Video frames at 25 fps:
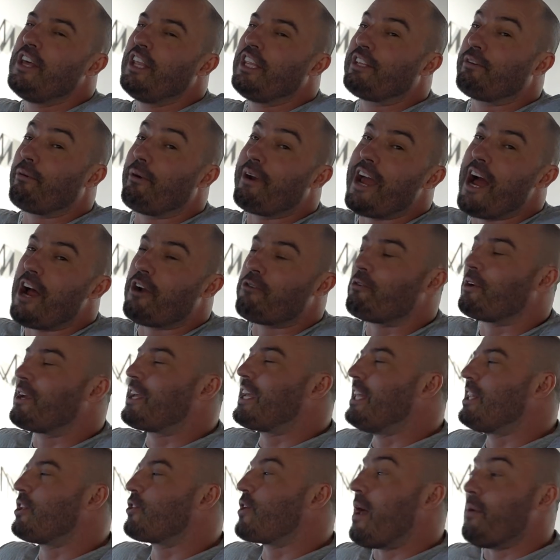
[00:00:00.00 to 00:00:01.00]
300
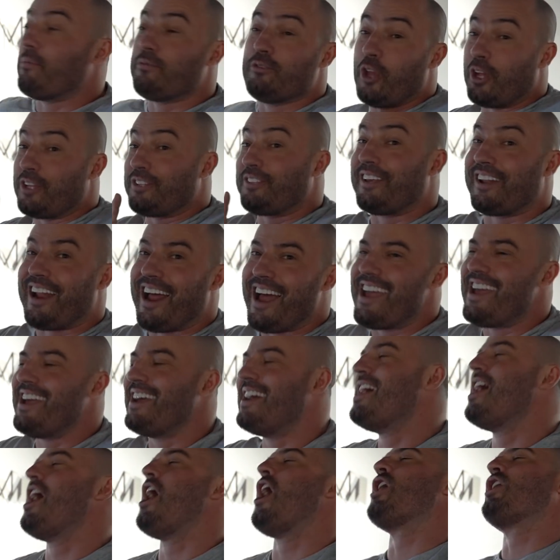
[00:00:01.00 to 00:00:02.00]
kilograms. Not today,
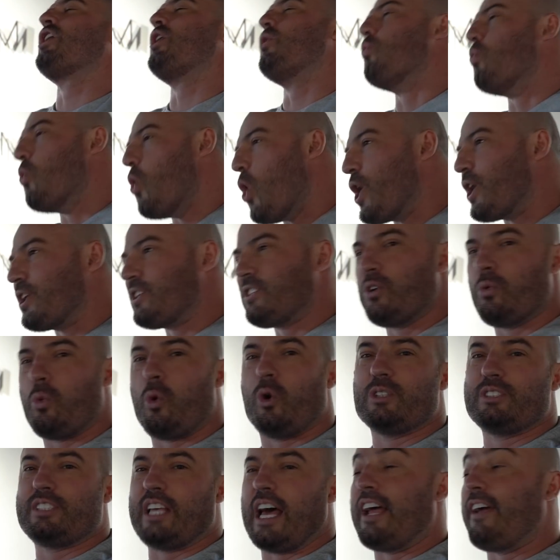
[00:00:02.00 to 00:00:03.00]
I'm gonna work
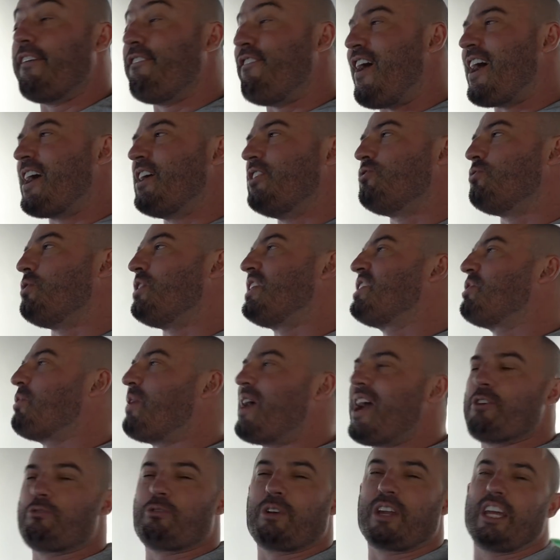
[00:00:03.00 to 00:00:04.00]
towards that. If I can do a
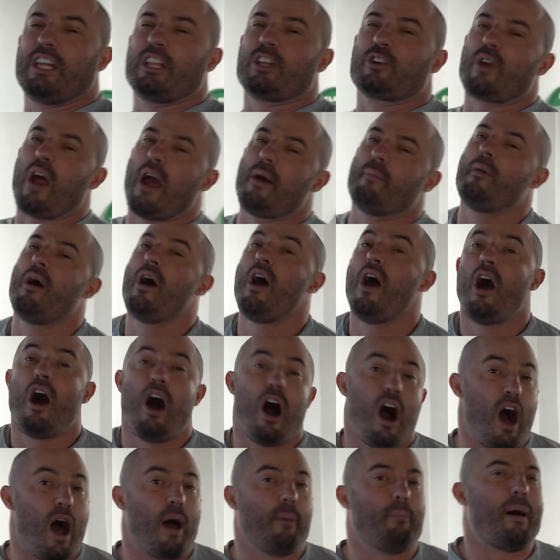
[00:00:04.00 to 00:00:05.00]
300 kilogram
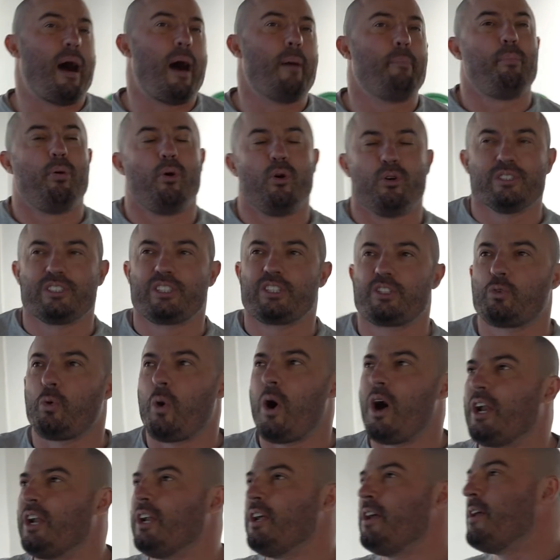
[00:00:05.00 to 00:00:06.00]
high bar pause
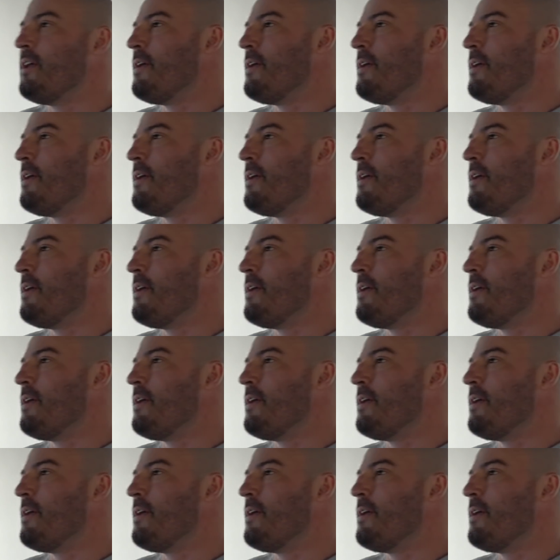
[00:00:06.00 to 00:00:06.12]
squat,